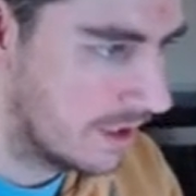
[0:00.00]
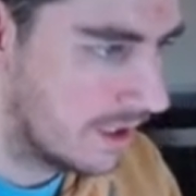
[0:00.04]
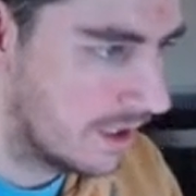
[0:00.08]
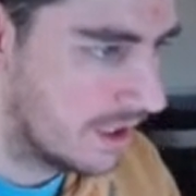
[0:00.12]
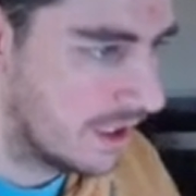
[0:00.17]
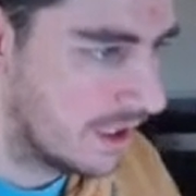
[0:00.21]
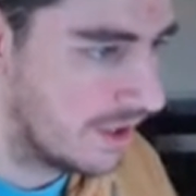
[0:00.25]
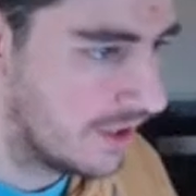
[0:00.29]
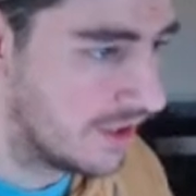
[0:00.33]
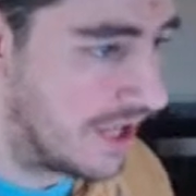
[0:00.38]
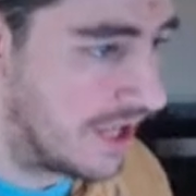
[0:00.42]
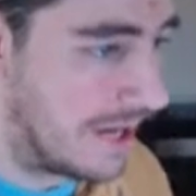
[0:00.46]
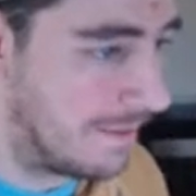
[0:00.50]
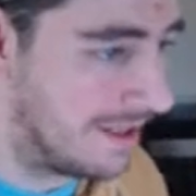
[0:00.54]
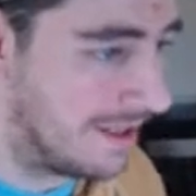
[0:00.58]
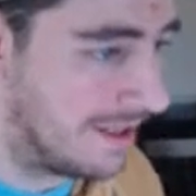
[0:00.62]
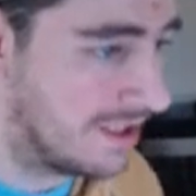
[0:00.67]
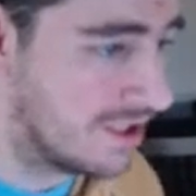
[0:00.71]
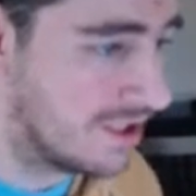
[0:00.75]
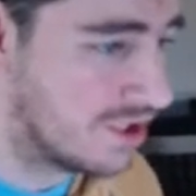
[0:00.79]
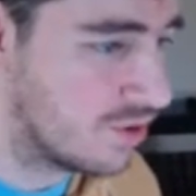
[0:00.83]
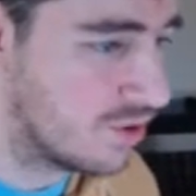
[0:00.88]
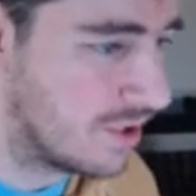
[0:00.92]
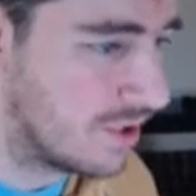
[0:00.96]
The gaming
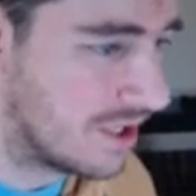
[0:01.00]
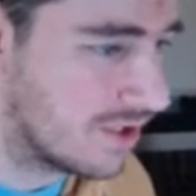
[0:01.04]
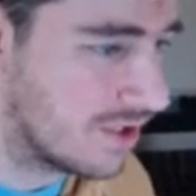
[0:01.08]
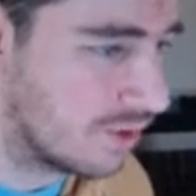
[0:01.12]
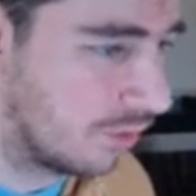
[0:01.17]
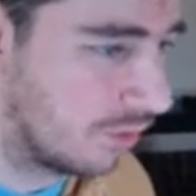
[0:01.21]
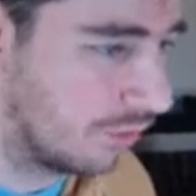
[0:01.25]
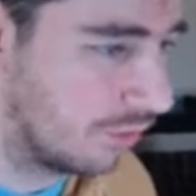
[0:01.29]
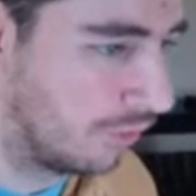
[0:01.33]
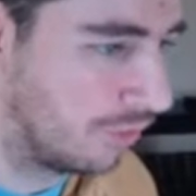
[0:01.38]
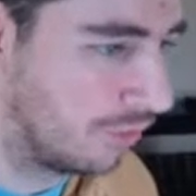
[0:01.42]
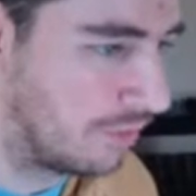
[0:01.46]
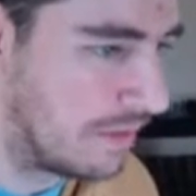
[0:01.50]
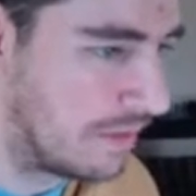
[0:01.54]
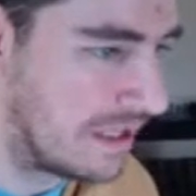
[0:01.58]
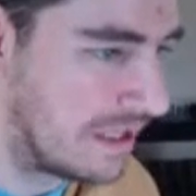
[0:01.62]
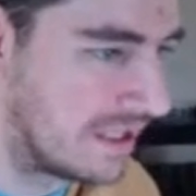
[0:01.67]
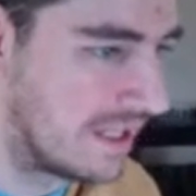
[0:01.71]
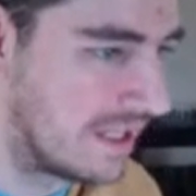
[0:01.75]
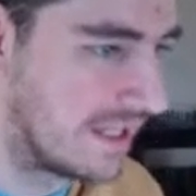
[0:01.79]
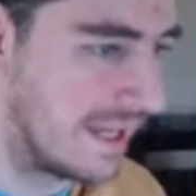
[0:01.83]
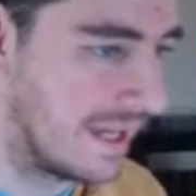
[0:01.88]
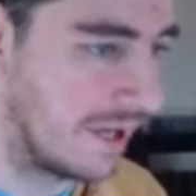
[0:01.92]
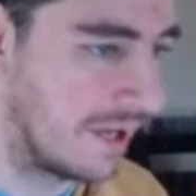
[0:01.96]
industry is also
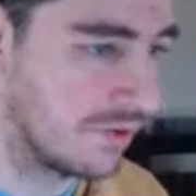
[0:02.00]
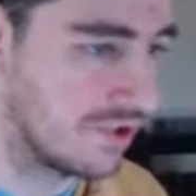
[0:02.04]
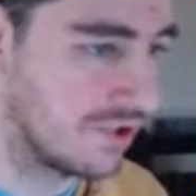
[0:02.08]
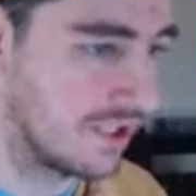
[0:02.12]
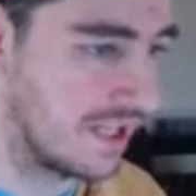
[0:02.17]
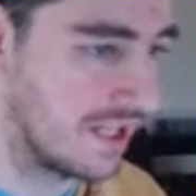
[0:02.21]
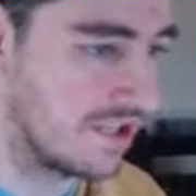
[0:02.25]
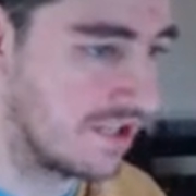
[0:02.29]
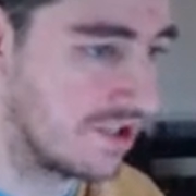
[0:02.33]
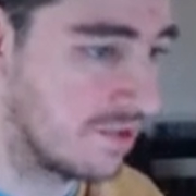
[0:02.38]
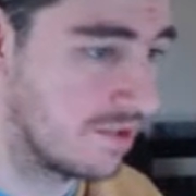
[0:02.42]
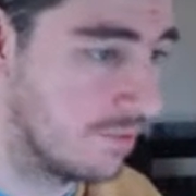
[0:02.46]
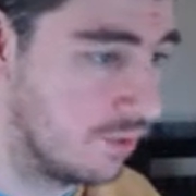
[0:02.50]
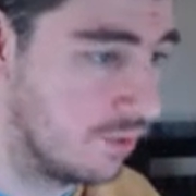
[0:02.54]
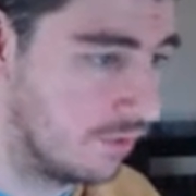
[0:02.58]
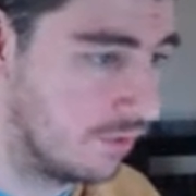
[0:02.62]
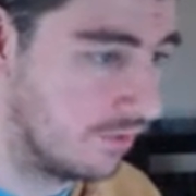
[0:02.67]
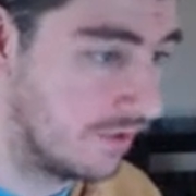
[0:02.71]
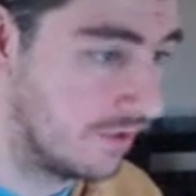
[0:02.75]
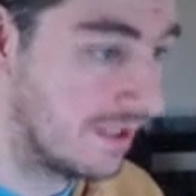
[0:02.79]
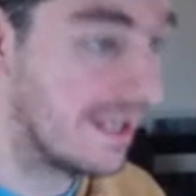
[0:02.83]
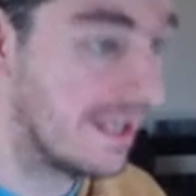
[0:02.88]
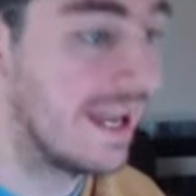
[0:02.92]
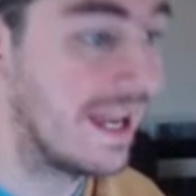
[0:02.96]
speaking out against the move.
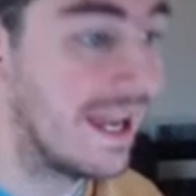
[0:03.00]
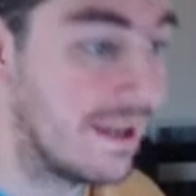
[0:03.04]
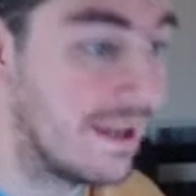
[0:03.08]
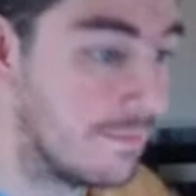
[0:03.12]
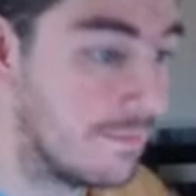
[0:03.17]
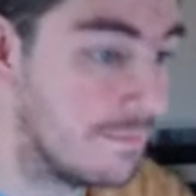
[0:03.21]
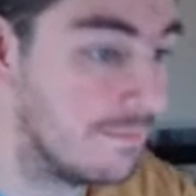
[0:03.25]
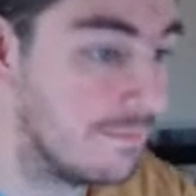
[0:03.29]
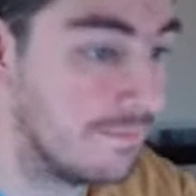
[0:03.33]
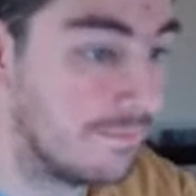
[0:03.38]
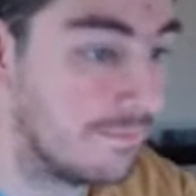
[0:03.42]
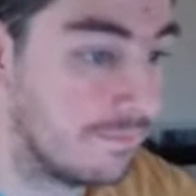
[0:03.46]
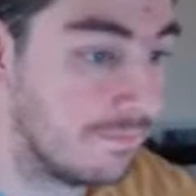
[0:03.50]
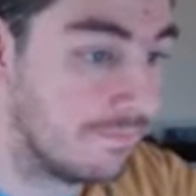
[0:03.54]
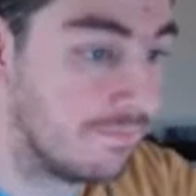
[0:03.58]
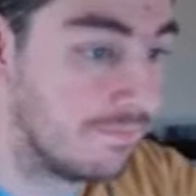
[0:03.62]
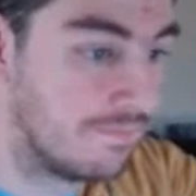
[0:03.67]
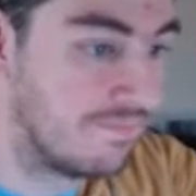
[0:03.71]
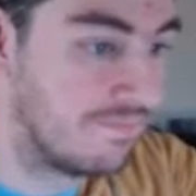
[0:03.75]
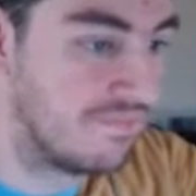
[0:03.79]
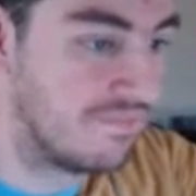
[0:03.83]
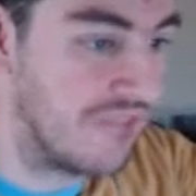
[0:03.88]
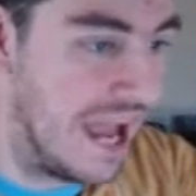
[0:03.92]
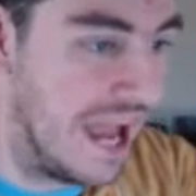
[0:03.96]

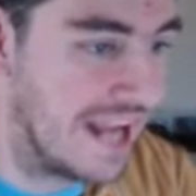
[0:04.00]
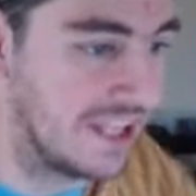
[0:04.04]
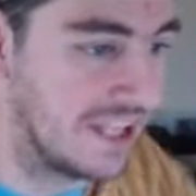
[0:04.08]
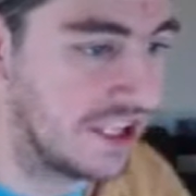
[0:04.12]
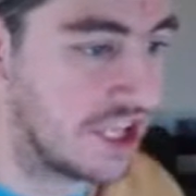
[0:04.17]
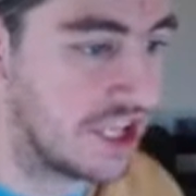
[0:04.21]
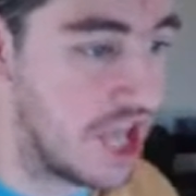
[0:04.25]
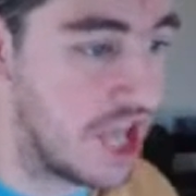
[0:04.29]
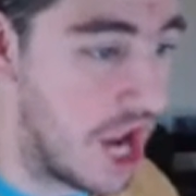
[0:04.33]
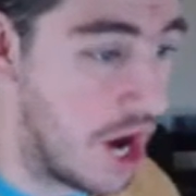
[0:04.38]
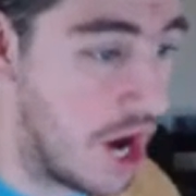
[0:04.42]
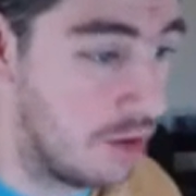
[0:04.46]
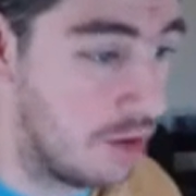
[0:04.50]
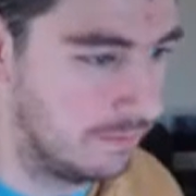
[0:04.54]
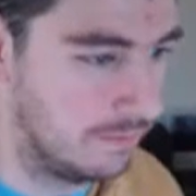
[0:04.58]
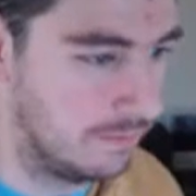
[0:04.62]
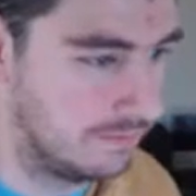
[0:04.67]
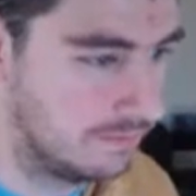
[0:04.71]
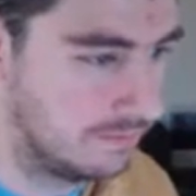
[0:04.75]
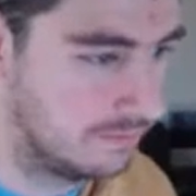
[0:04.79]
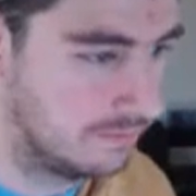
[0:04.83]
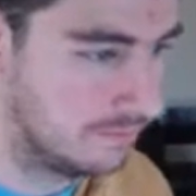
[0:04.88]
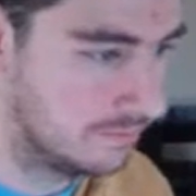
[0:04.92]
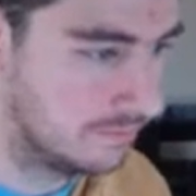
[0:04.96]
Thank you!
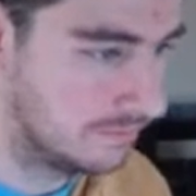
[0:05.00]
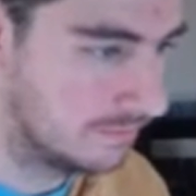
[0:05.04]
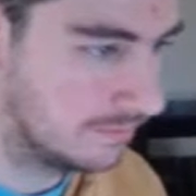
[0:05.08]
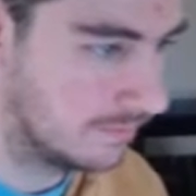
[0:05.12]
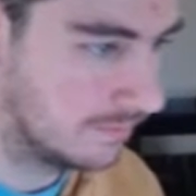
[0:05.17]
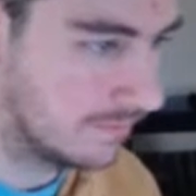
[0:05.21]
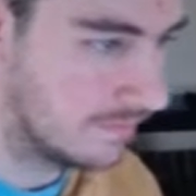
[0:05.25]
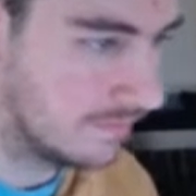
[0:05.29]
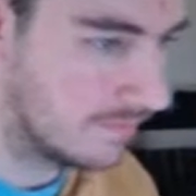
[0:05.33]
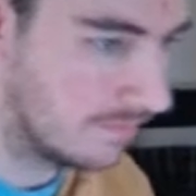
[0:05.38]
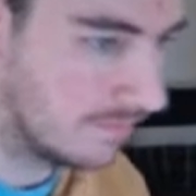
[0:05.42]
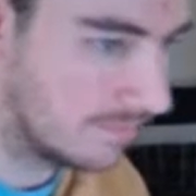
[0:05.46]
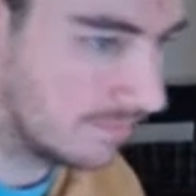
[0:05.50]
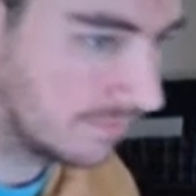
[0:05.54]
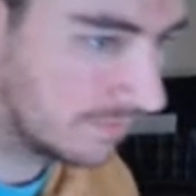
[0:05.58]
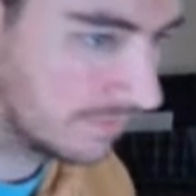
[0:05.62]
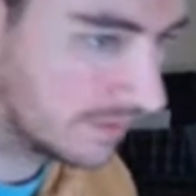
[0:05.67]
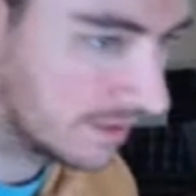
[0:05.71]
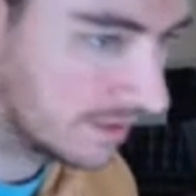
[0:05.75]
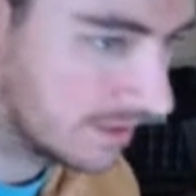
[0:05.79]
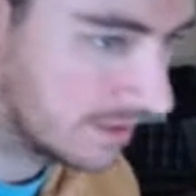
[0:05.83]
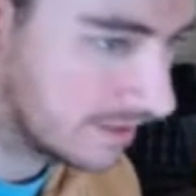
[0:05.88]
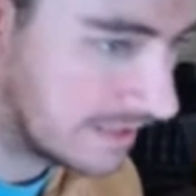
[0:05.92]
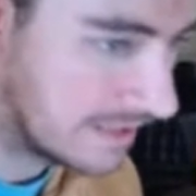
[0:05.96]

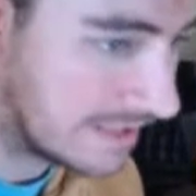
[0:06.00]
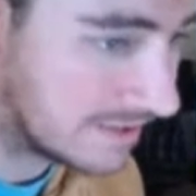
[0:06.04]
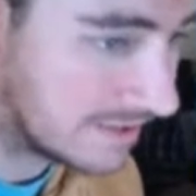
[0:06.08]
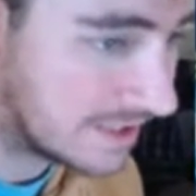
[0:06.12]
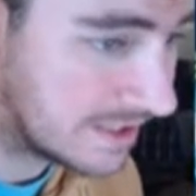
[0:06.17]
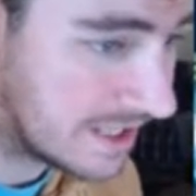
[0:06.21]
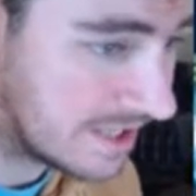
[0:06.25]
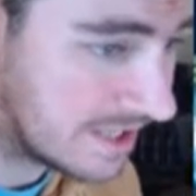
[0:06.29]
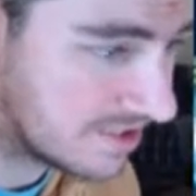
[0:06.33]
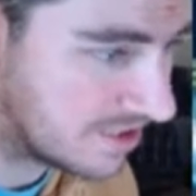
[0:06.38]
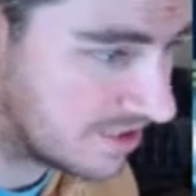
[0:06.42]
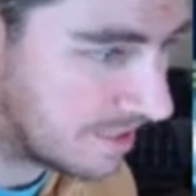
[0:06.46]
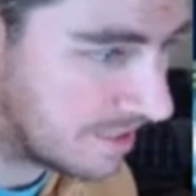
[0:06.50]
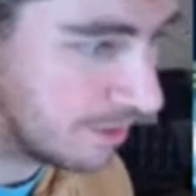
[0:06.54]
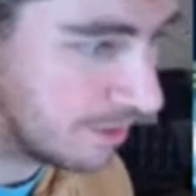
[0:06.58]
Yesterday, a statement